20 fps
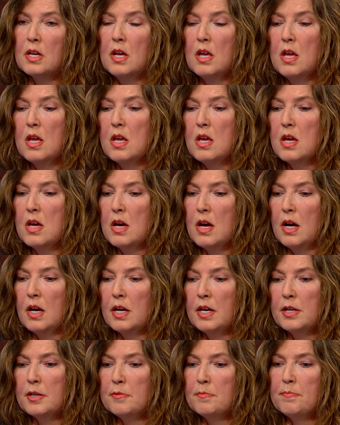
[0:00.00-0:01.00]
Mm-hmm.
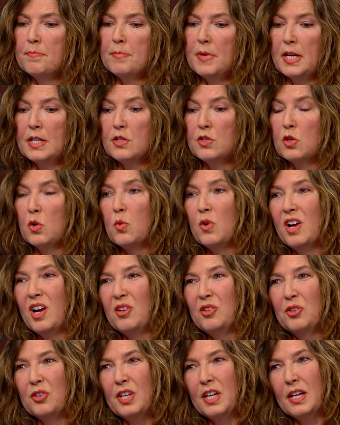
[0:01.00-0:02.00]
Um, and so we're
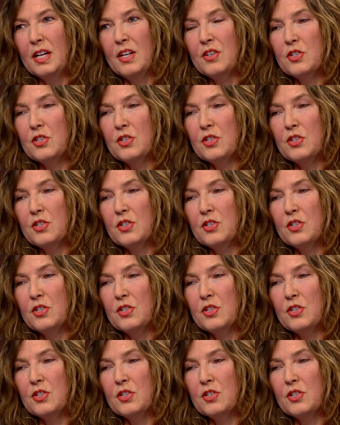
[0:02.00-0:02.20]
now looking